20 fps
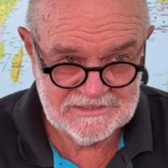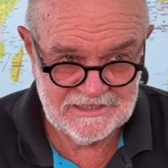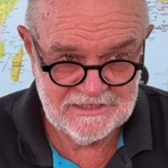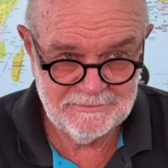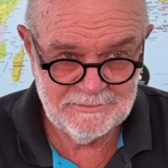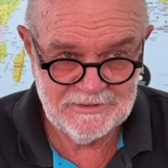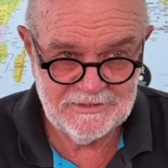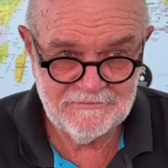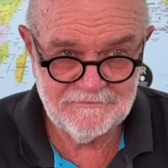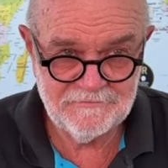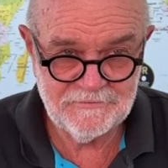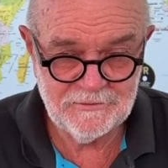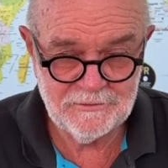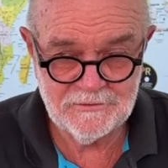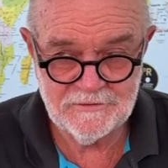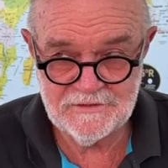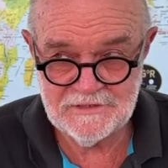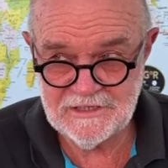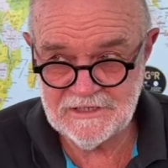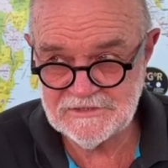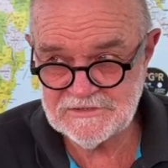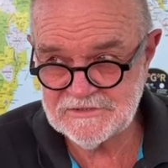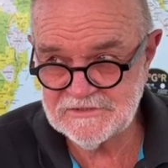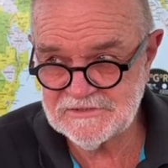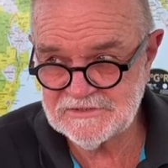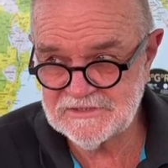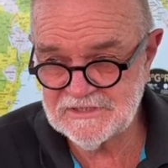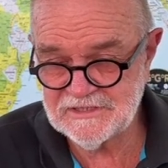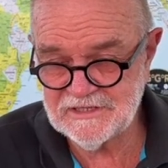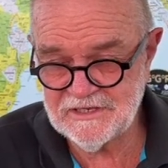only been a few of the
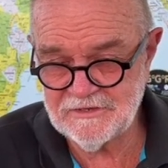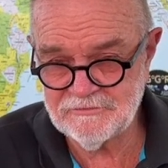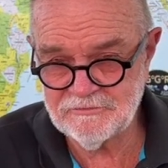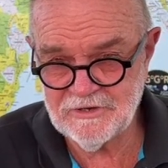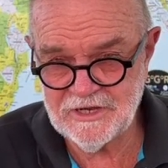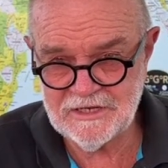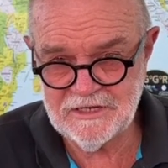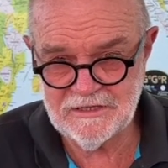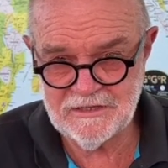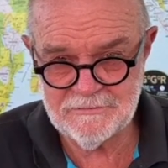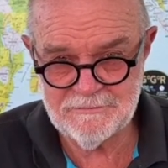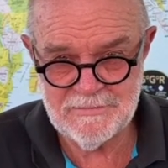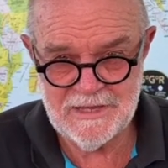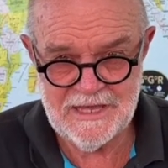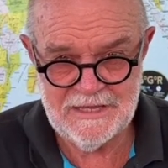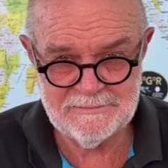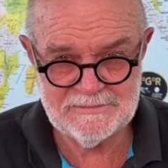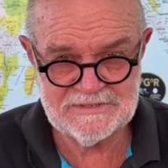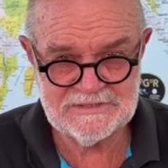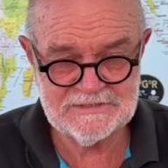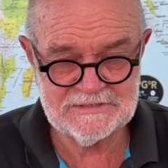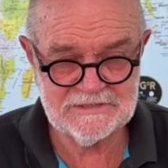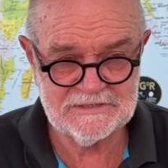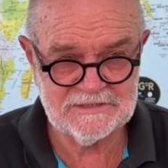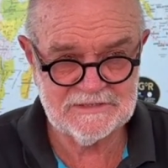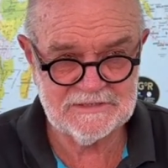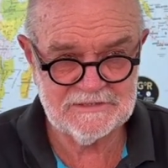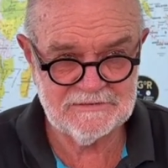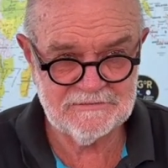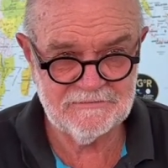entrants that are getting regular maps,
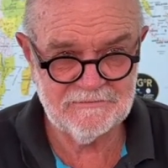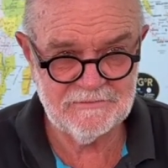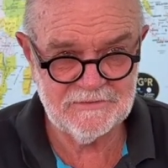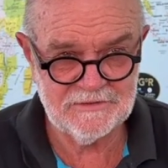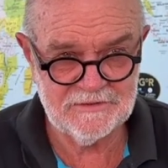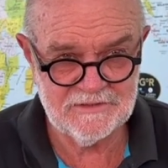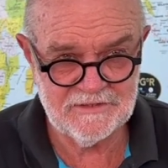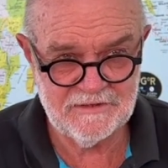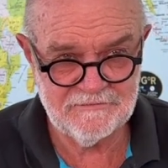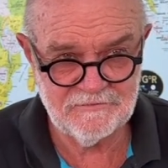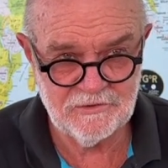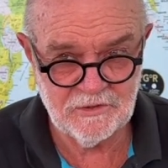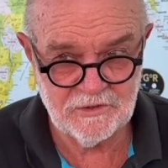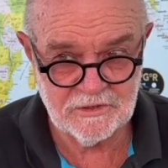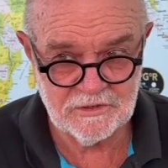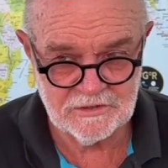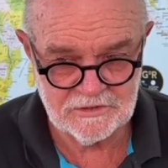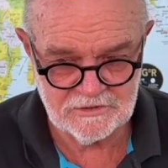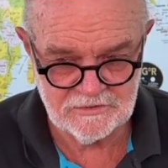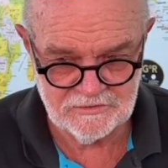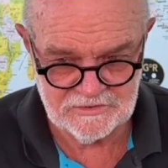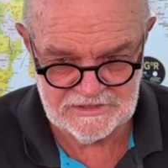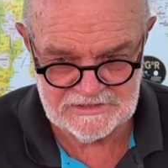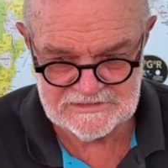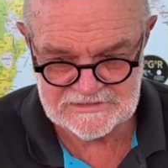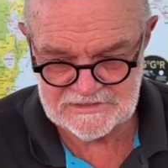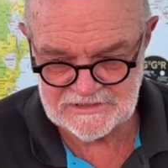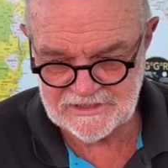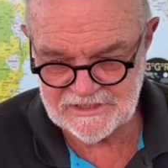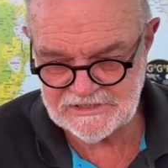that they've got a good
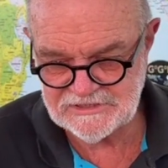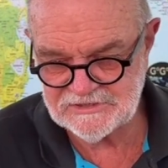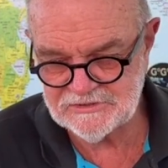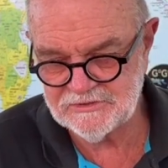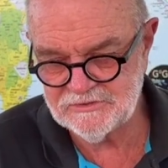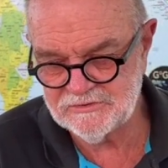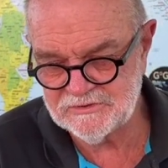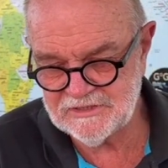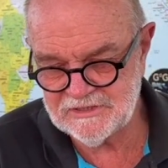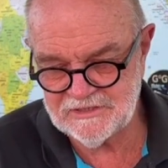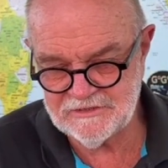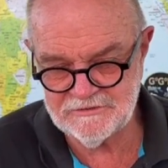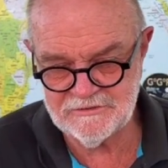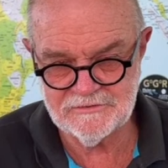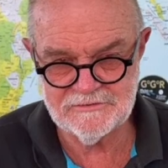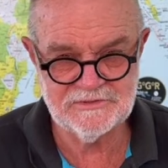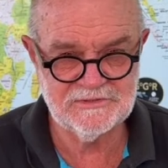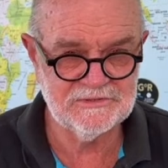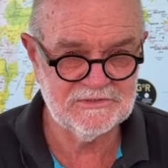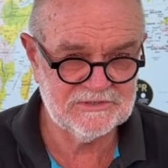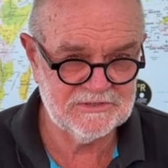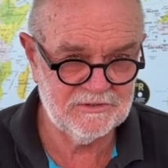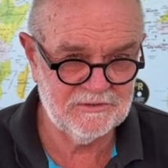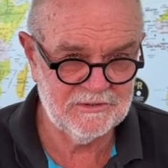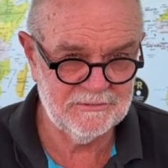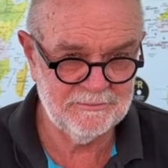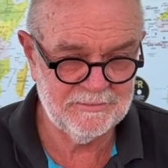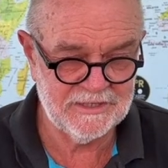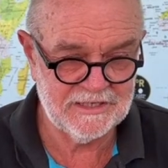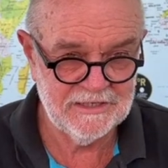installation, good aerials and so
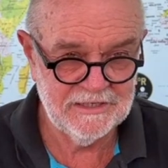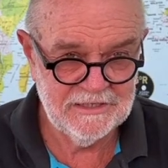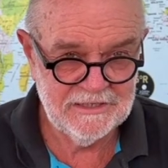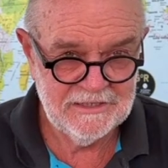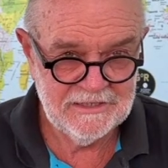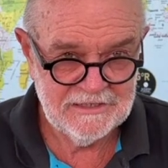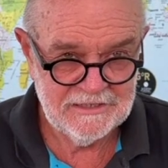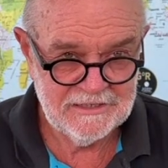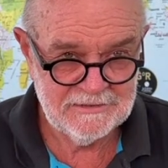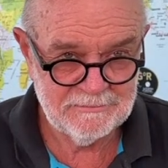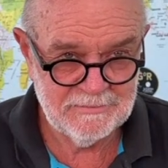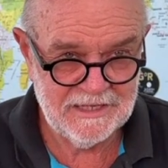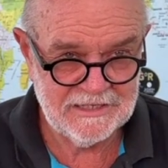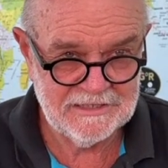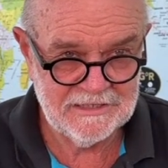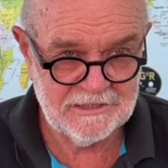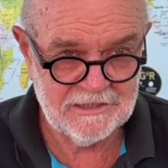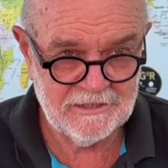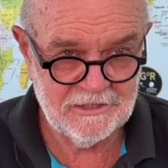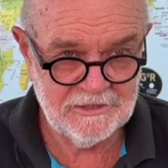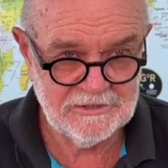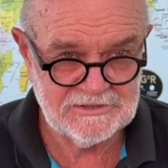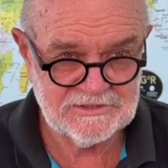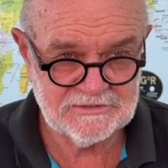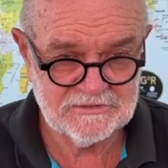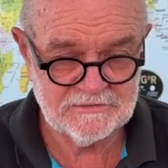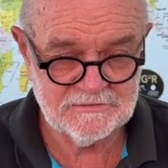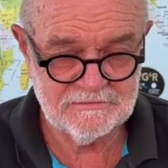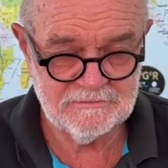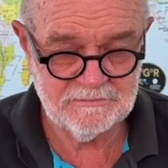on, but it may get
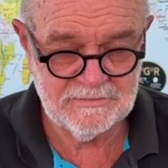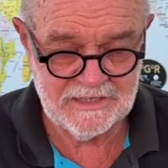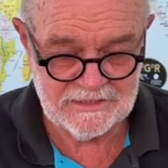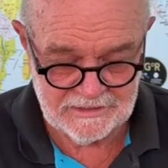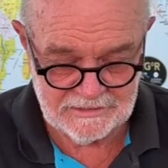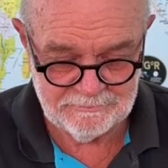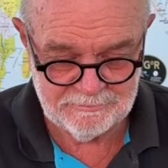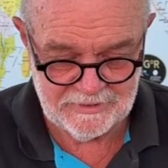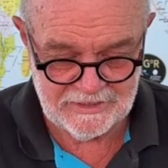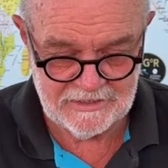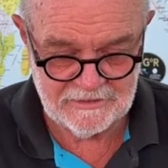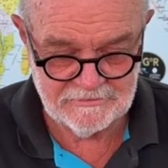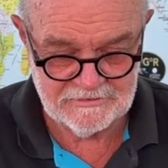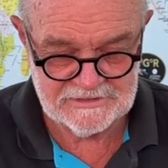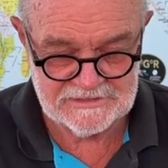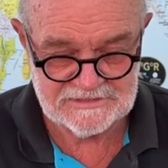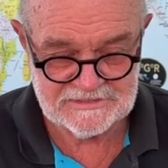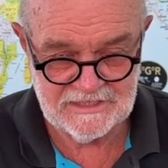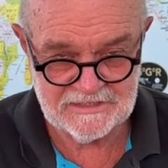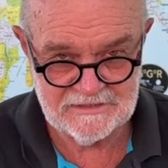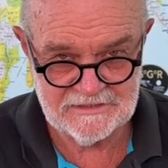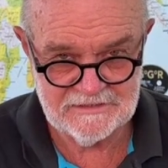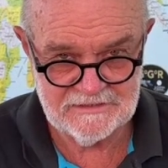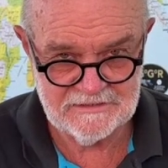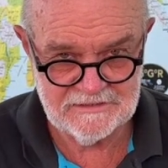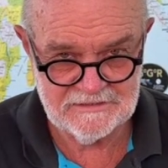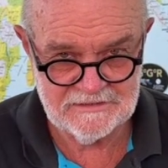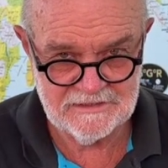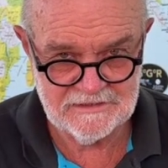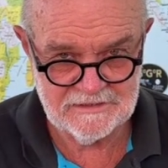closer, may get better in the
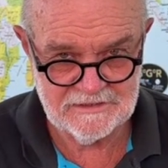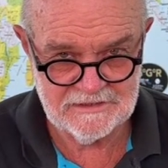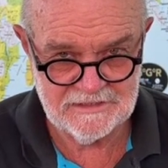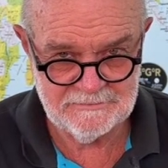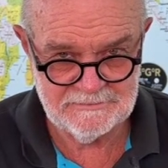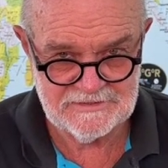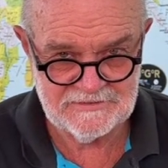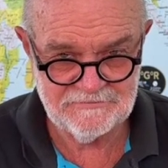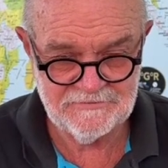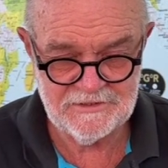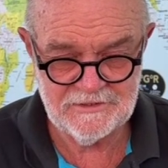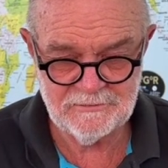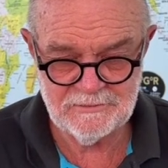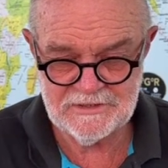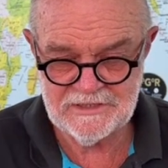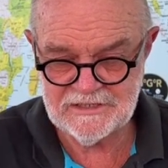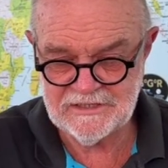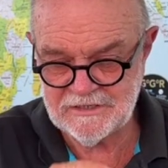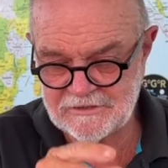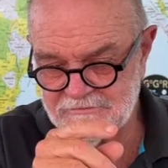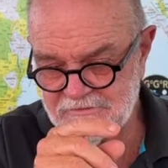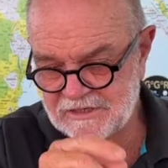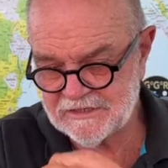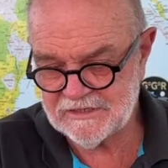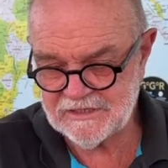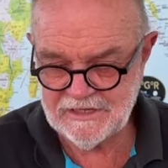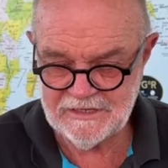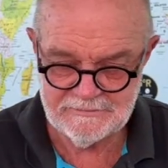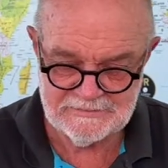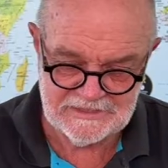southern hemisphere when they get around
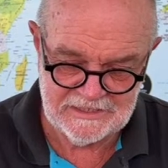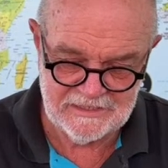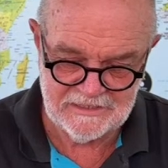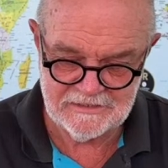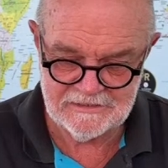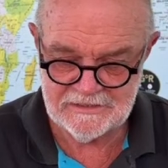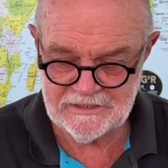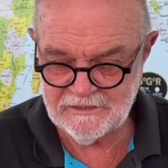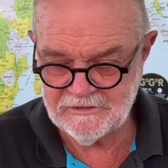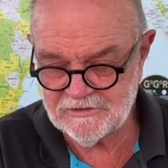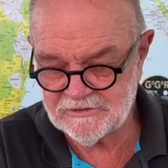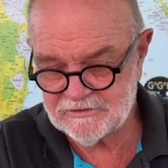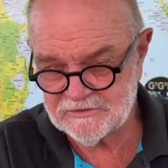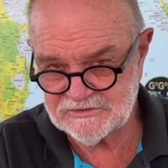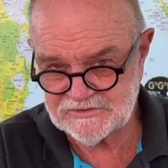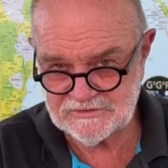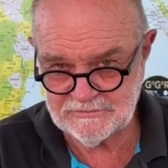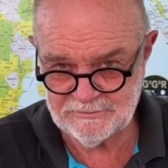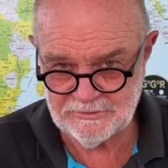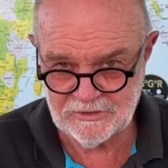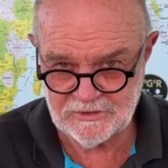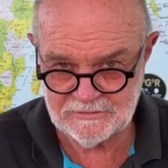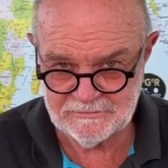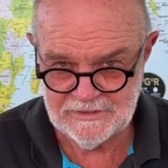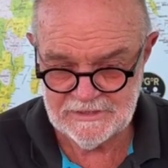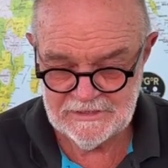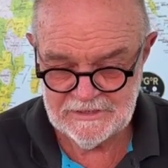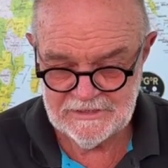Cape Town and going across the bottom,